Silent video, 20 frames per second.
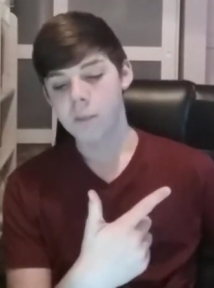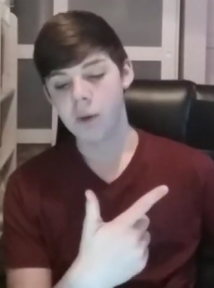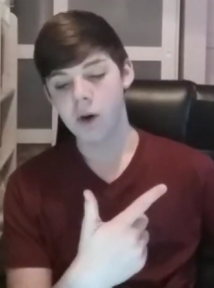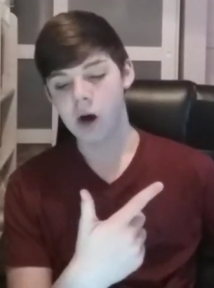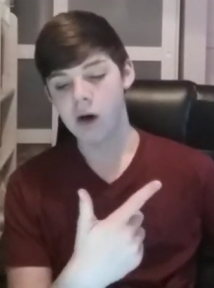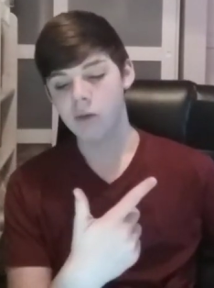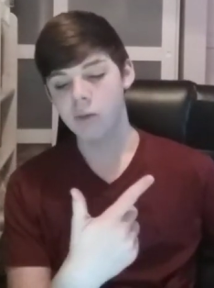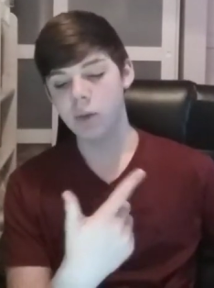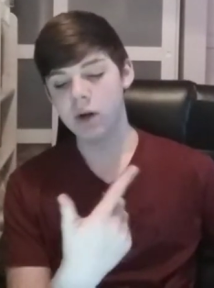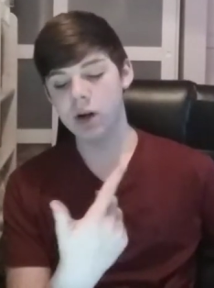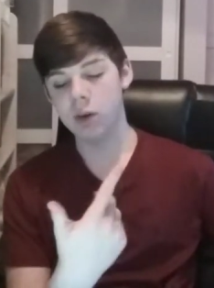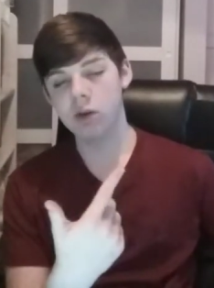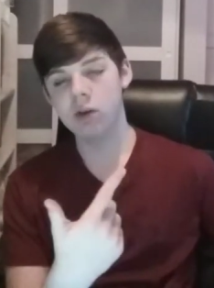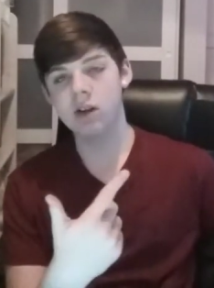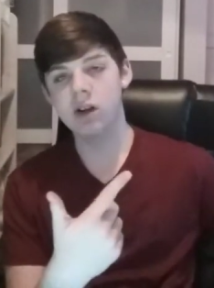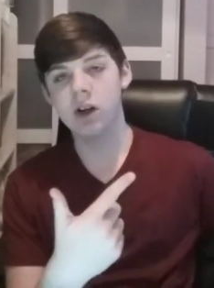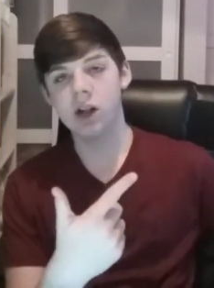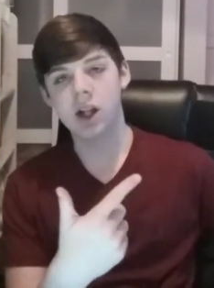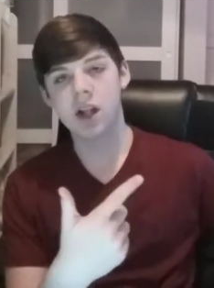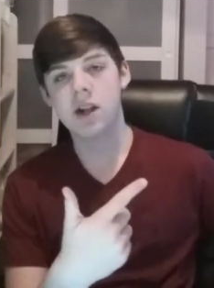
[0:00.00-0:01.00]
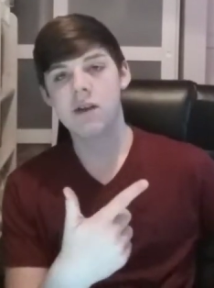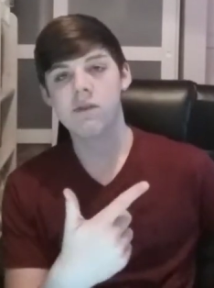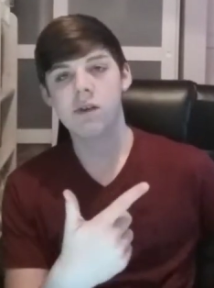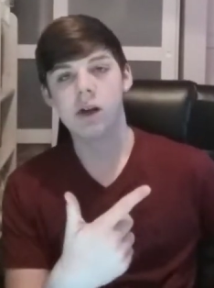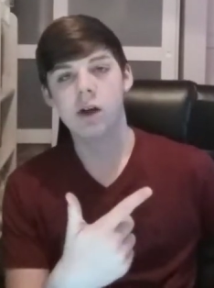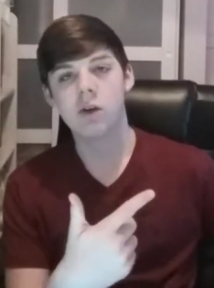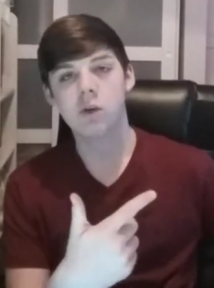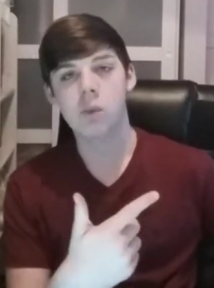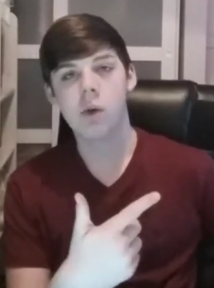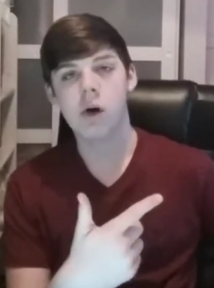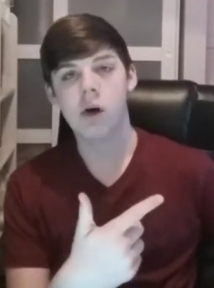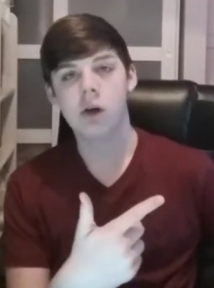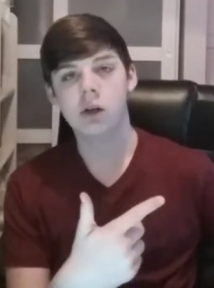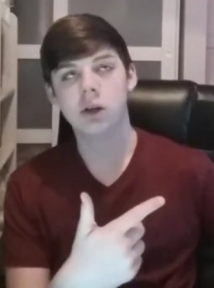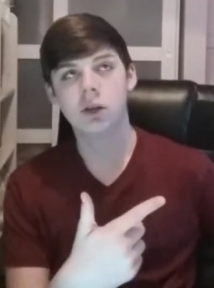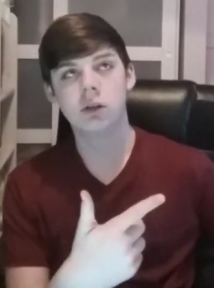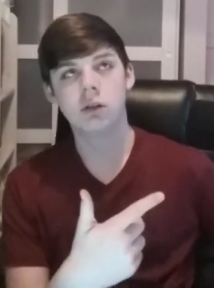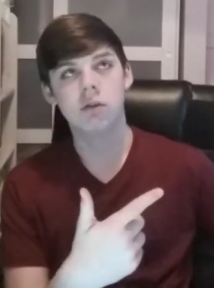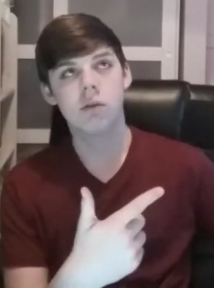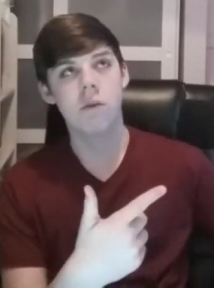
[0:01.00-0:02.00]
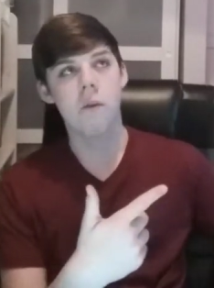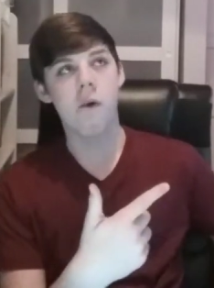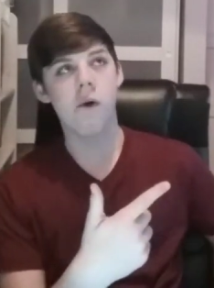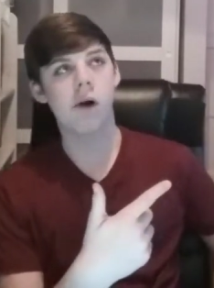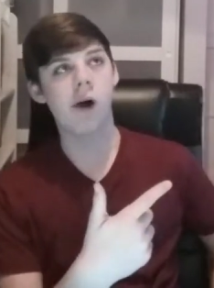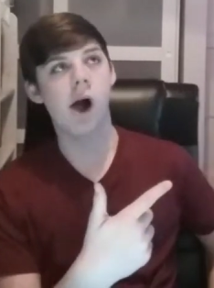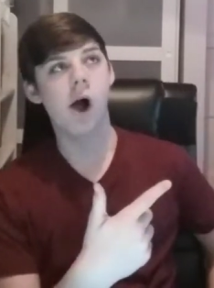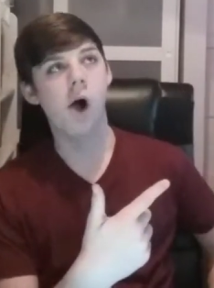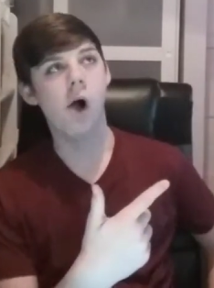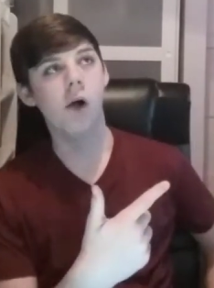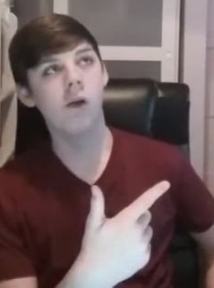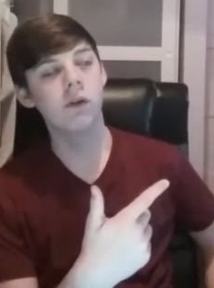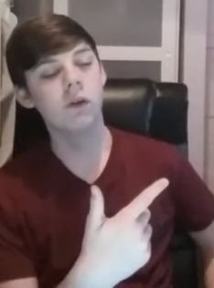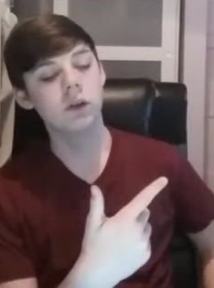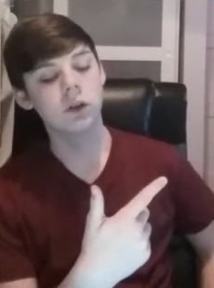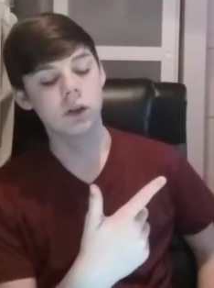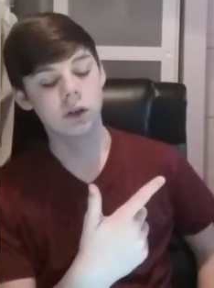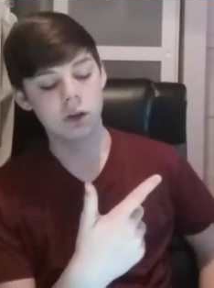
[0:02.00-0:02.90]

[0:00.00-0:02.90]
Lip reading: But when I was little, I never liked water at all.